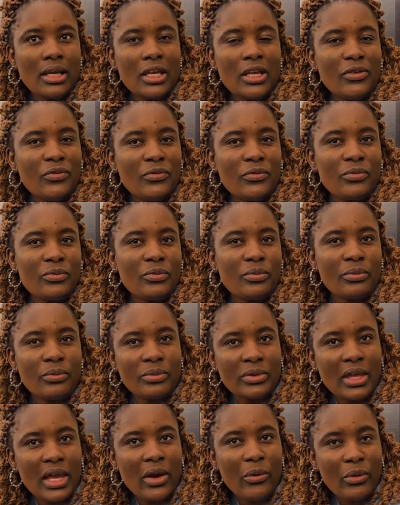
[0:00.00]
If
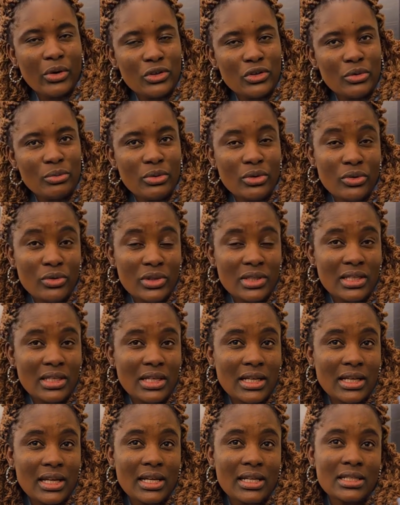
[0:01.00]
they are going to be
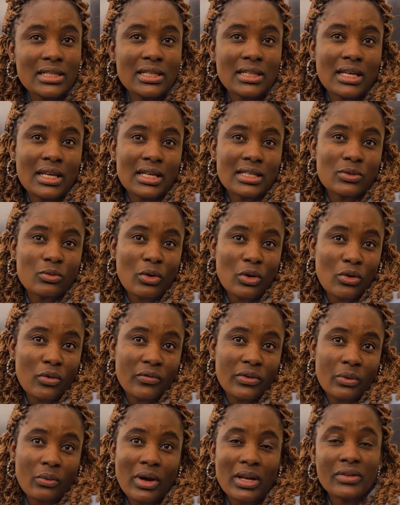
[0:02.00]
using rating as one
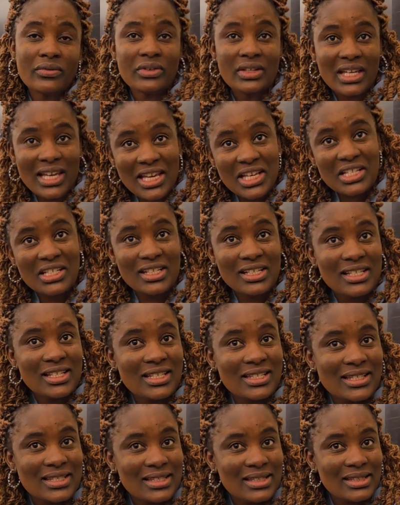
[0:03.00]
of the
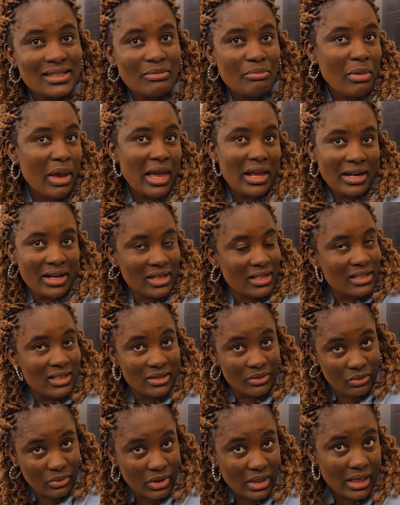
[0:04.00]
qualifications, by
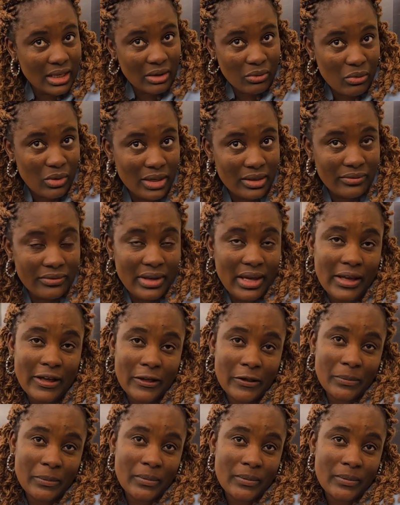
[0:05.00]
rating we can qualify.